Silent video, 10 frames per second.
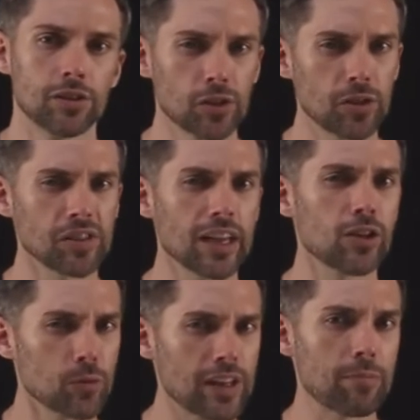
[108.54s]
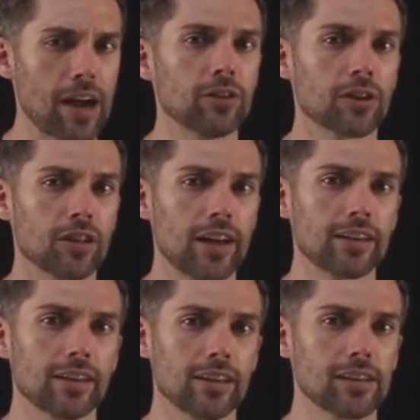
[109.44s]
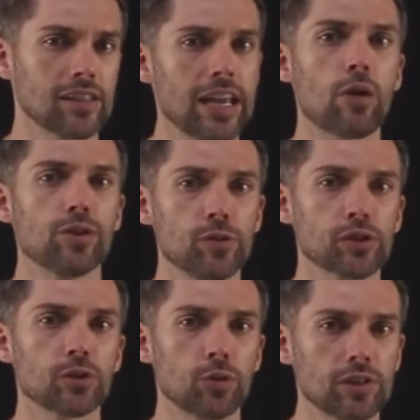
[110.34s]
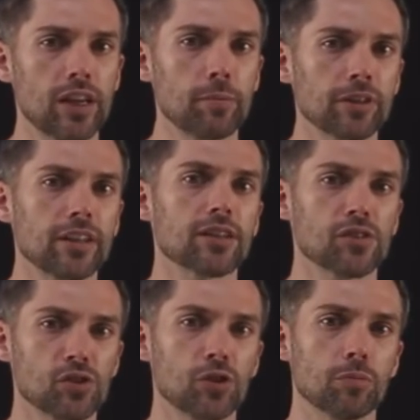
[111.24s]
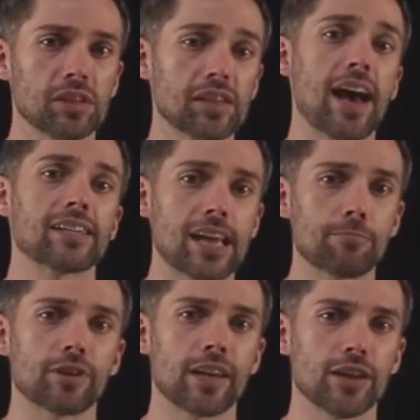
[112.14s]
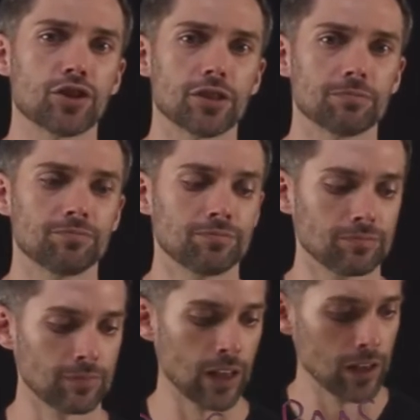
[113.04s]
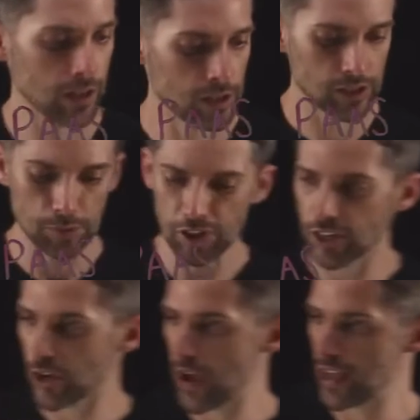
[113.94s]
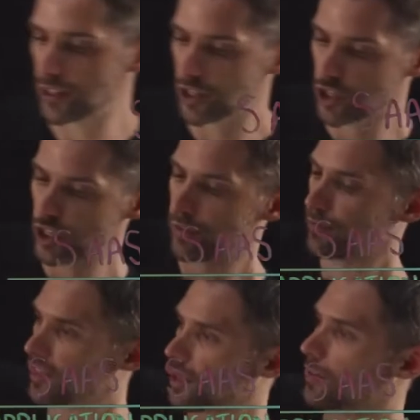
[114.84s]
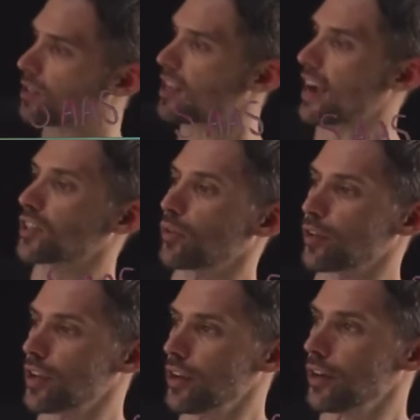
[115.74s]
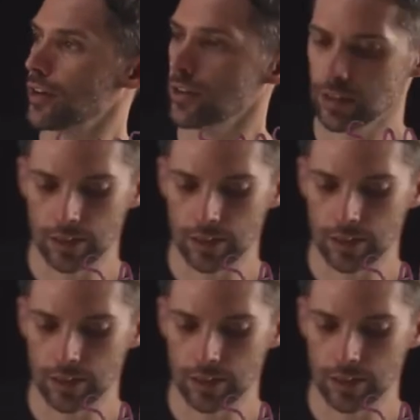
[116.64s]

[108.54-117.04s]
So let's take a look what that might look like and see how a user would typically consume a SaaS application. So I'm just going to go ahead and just shift these other stacks over here.